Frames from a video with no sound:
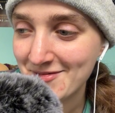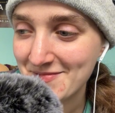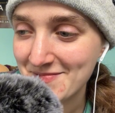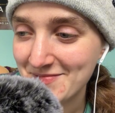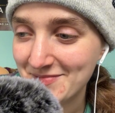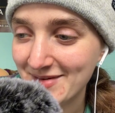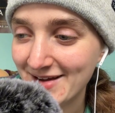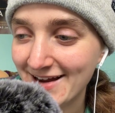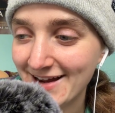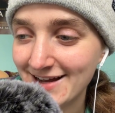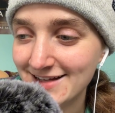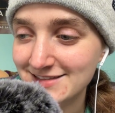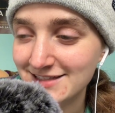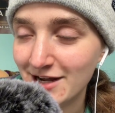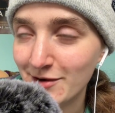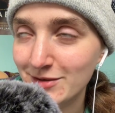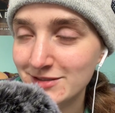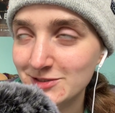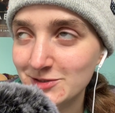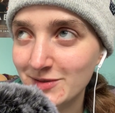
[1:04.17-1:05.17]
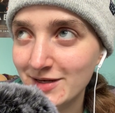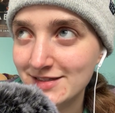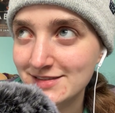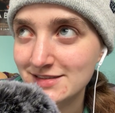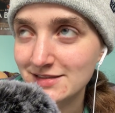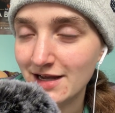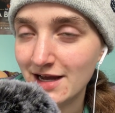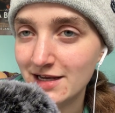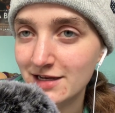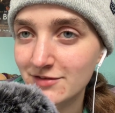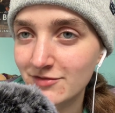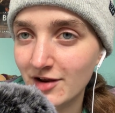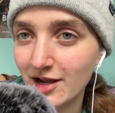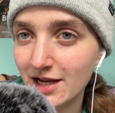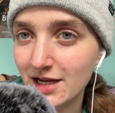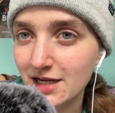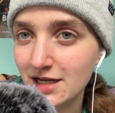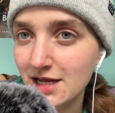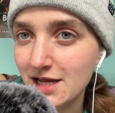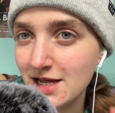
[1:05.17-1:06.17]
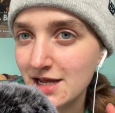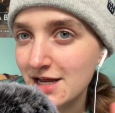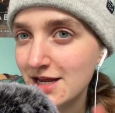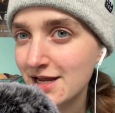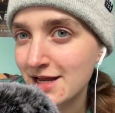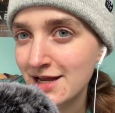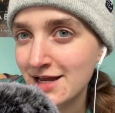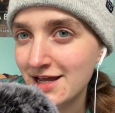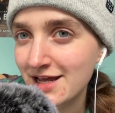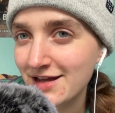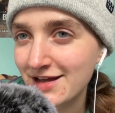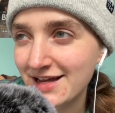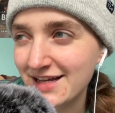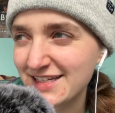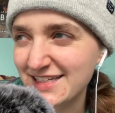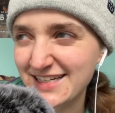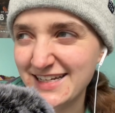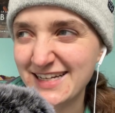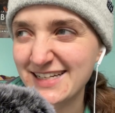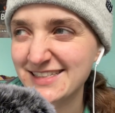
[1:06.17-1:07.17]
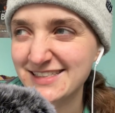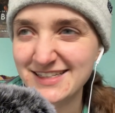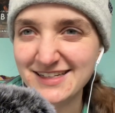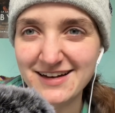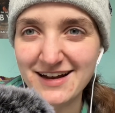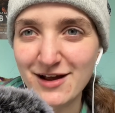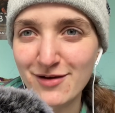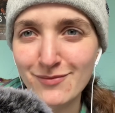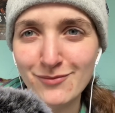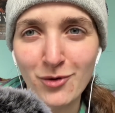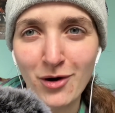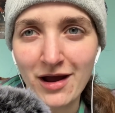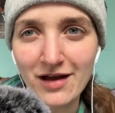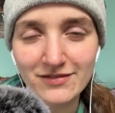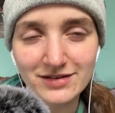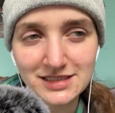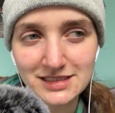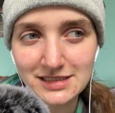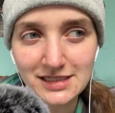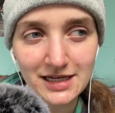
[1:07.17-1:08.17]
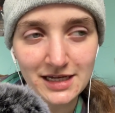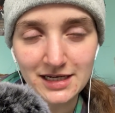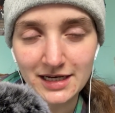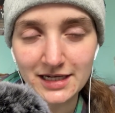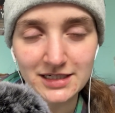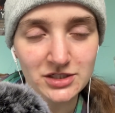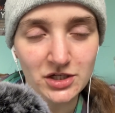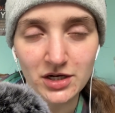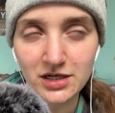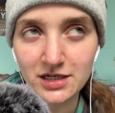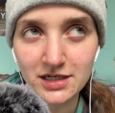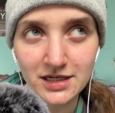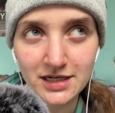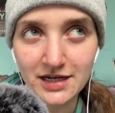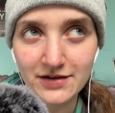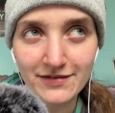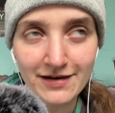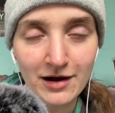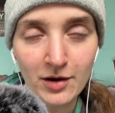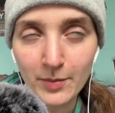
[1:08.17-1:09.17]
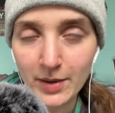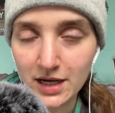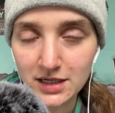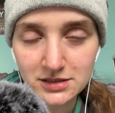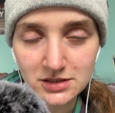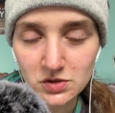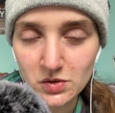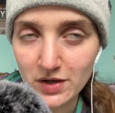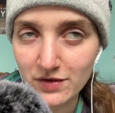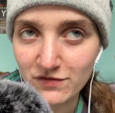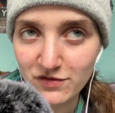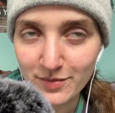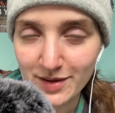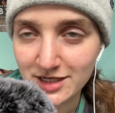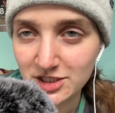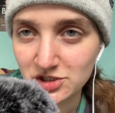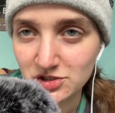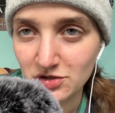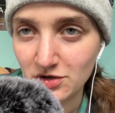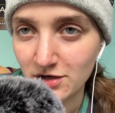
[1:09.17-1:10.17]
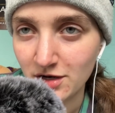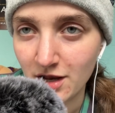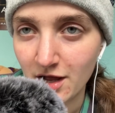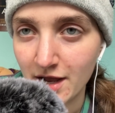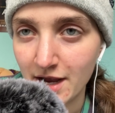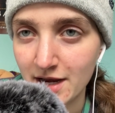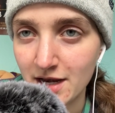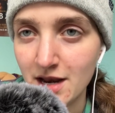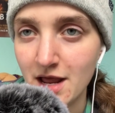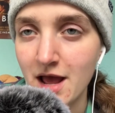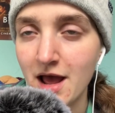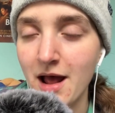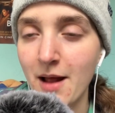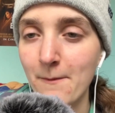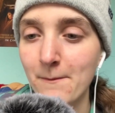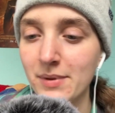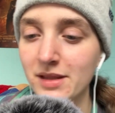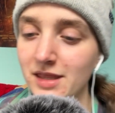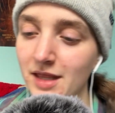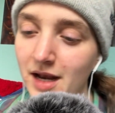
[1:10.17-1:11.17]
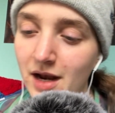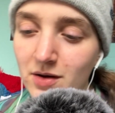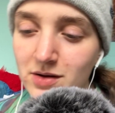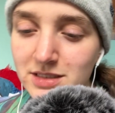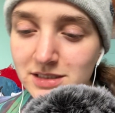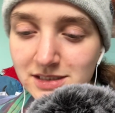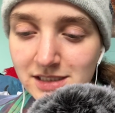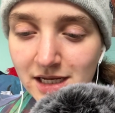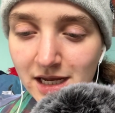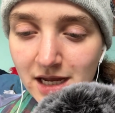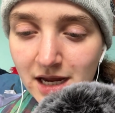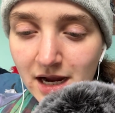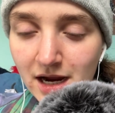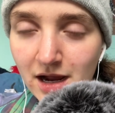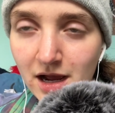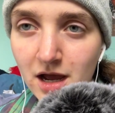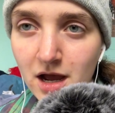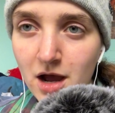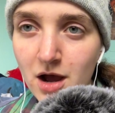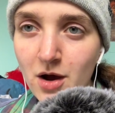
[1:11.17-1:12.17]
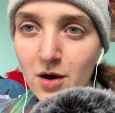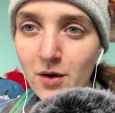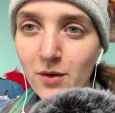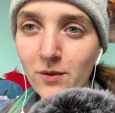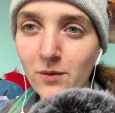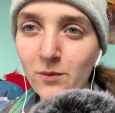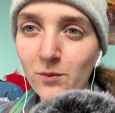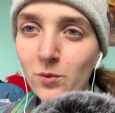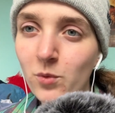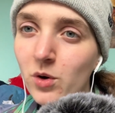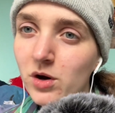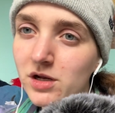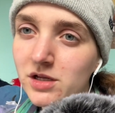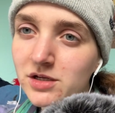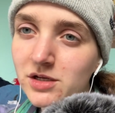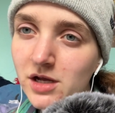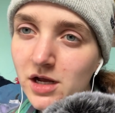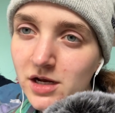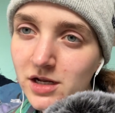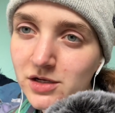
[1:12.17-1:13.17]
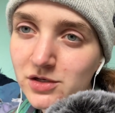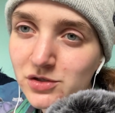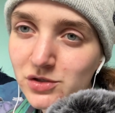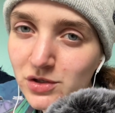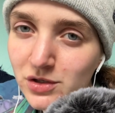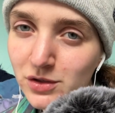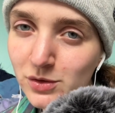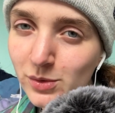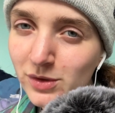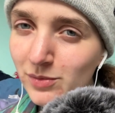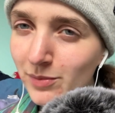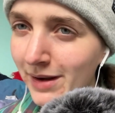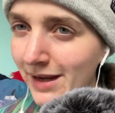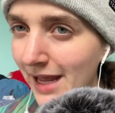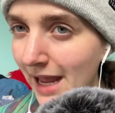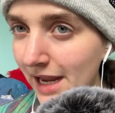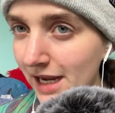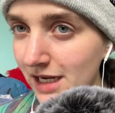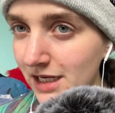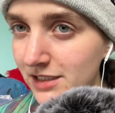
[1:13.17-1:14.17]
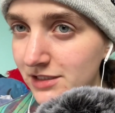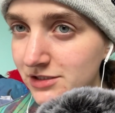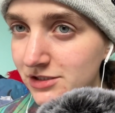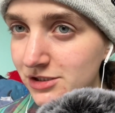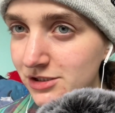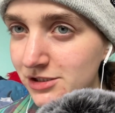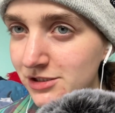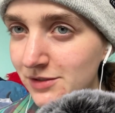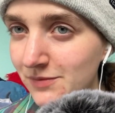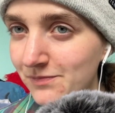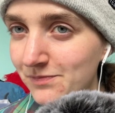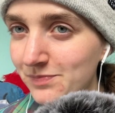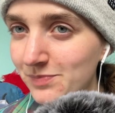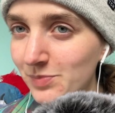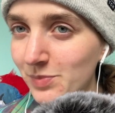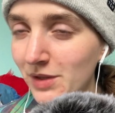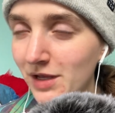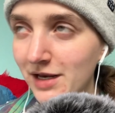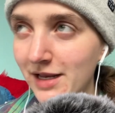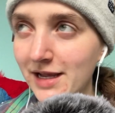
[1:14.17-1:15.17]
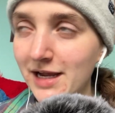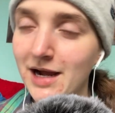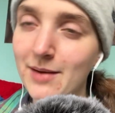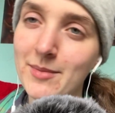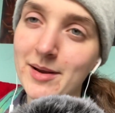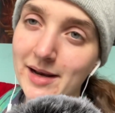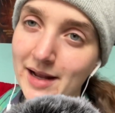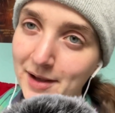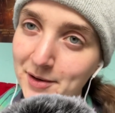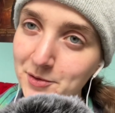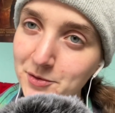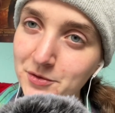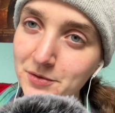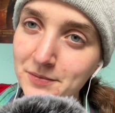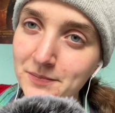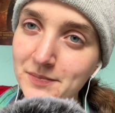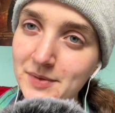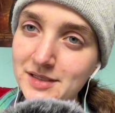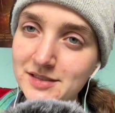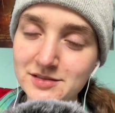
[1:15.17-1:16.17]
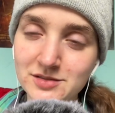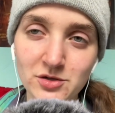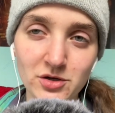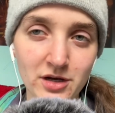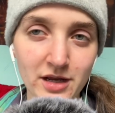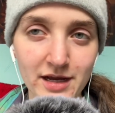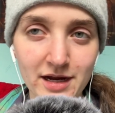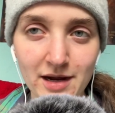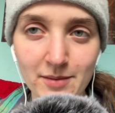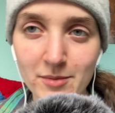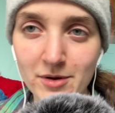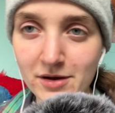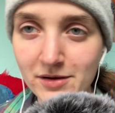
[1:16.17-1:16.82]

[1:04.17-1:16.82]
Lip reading: because I was always scared of like internet privacy and like don't give out personal information online. But then I was thinking, what are you gonna do with my age? Like, I'm an adult, it's not like I'm